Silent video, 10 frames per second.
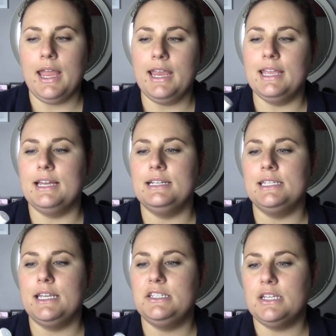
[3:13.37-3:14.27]
and
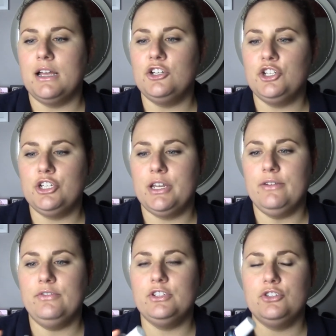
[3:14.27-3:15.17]
it does
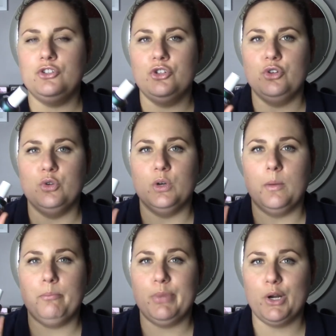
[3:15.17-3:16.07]
shift to
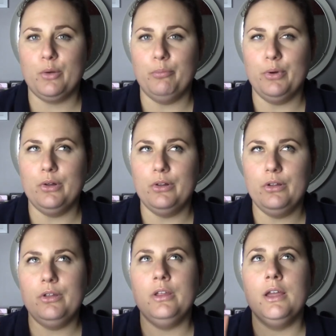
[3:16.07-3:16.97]

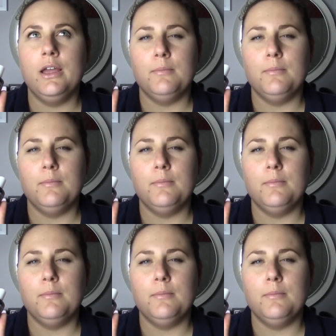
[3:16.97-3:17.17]
purple,